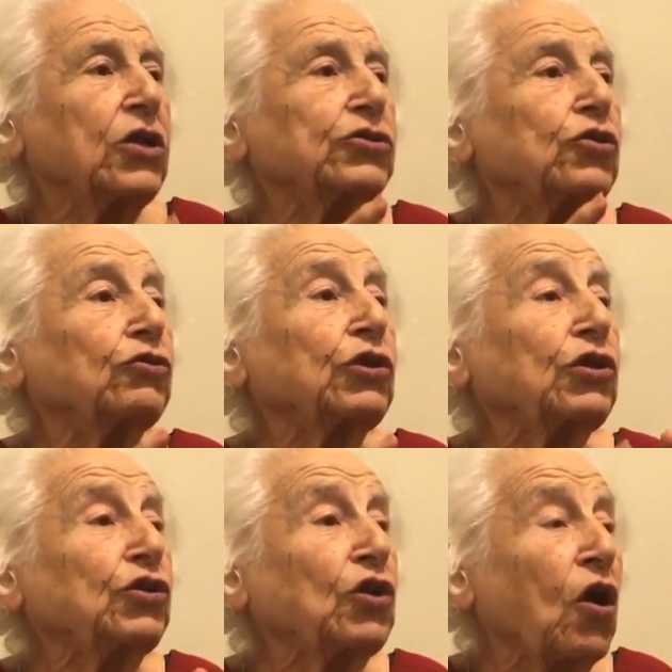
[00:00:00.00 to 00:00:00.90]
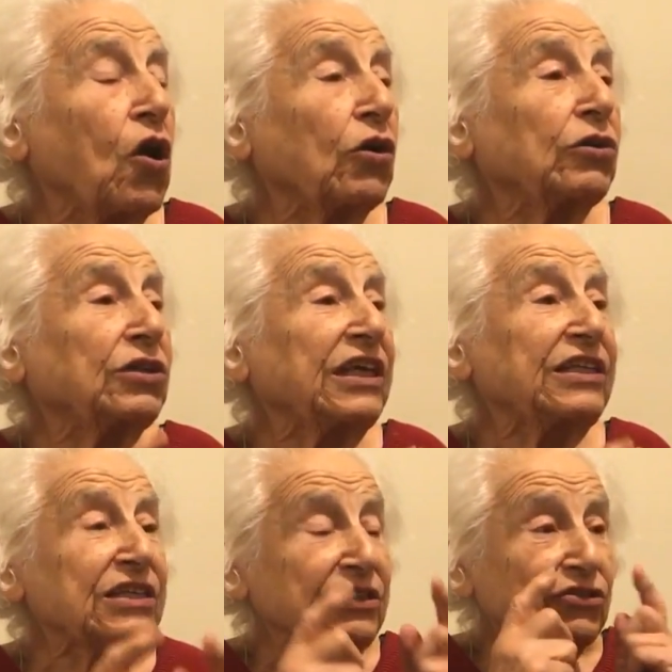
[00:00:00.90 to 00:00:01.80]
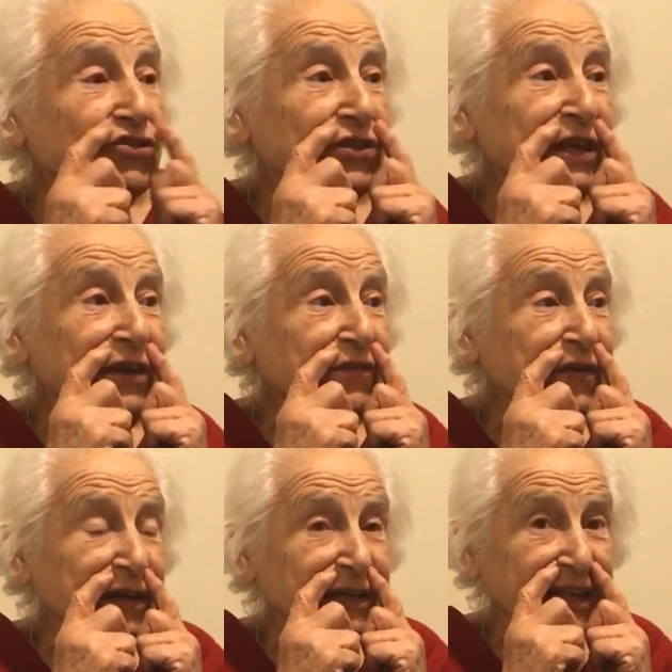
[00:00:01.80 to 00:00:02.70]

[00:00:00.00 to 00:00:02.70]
So the dog didn't sniffle